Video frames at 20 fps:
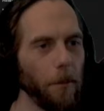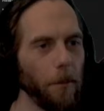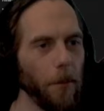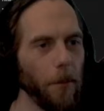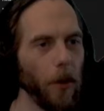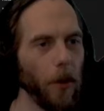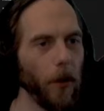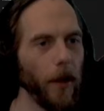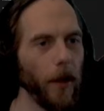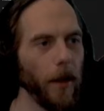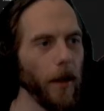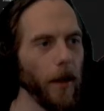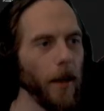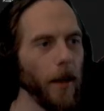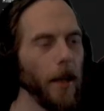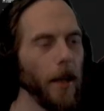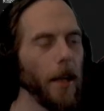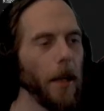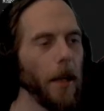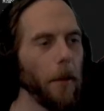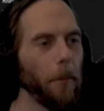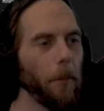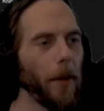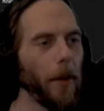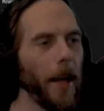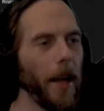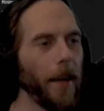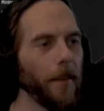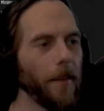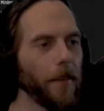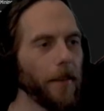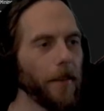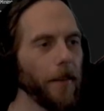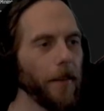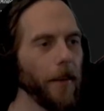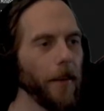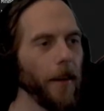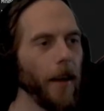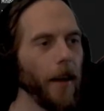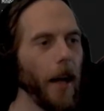pulled in. Implants
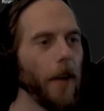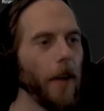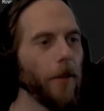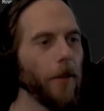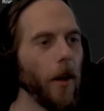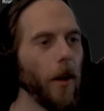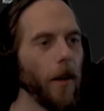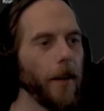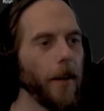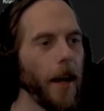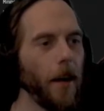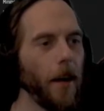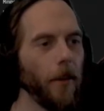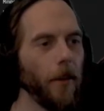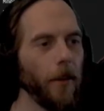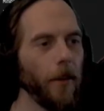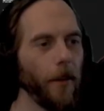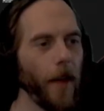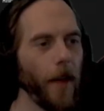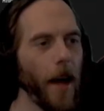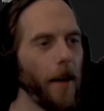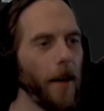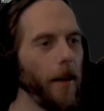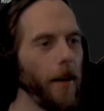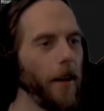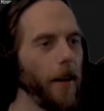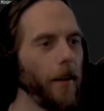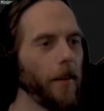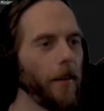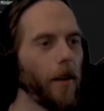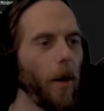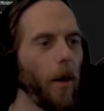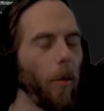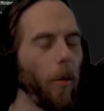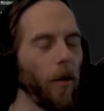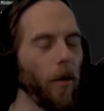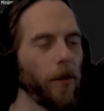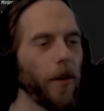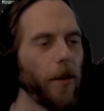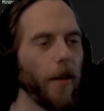have gone down. That is
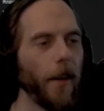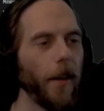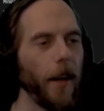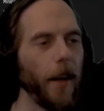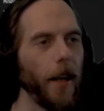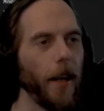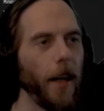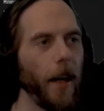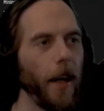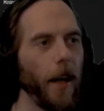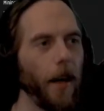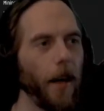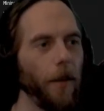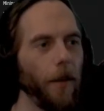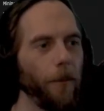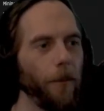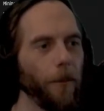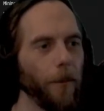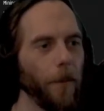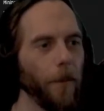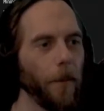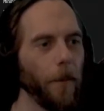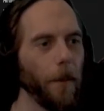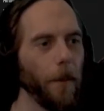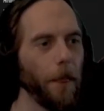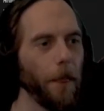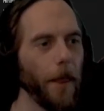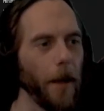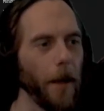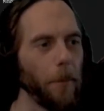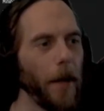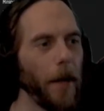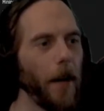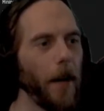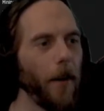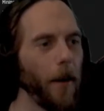almost certainly like pirate